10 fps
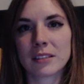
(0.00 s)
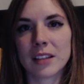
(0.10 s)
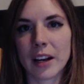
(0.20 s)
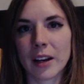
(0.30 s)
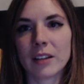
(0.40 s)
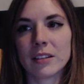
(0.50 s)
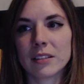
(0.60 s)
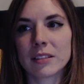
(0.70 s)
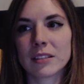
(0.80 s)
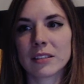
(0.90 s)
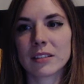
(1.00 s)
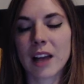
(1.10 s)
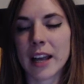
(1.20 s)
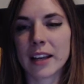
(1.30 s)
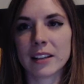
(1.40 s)
You know,
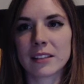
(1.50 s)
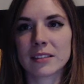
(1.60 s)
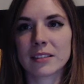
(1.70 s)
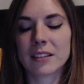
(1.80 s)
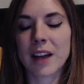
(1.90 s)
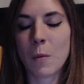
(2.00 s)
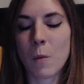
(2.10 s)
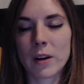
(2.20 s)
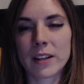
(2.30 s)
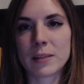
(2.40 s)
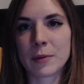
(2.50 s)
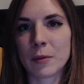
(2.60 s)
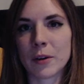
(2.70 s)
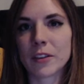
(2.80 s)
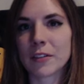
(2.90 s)
I want it to be
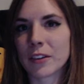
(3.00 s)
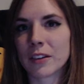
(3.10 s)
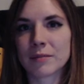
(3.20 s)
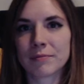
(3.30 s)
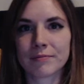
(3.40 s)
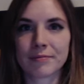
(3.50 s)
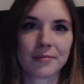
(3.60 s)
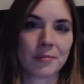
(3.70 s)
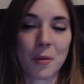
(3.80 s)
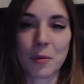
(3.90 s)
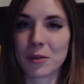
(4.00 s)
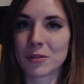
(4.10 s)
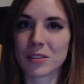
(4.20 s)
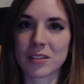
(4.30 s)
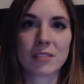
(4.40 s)
wonderful, but we'll
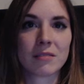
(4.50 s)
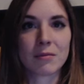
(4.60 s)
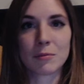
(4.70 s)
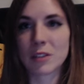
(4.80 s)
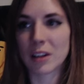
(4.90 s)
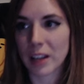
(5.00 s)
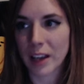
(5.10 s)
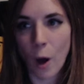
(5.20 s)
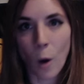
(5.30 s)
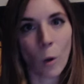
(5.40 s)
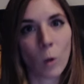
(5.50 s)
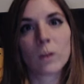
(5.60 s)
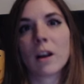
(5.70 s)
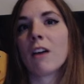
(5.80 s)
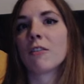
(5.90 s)
just, I'm just gonna like hold
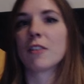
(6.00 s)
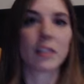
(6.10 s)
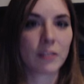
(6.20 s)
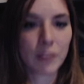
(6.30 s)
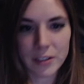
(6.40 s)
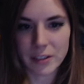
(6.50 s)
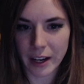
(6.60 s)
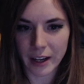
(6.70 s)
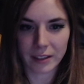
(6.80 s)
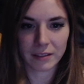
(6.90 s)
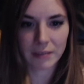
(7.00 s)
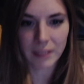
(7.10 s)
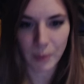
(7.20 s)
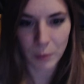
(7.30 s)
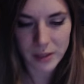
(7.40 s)
off on it for a second,
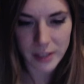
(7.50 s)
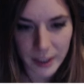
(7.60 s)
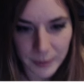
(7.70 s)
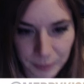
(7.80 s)
and we'll see.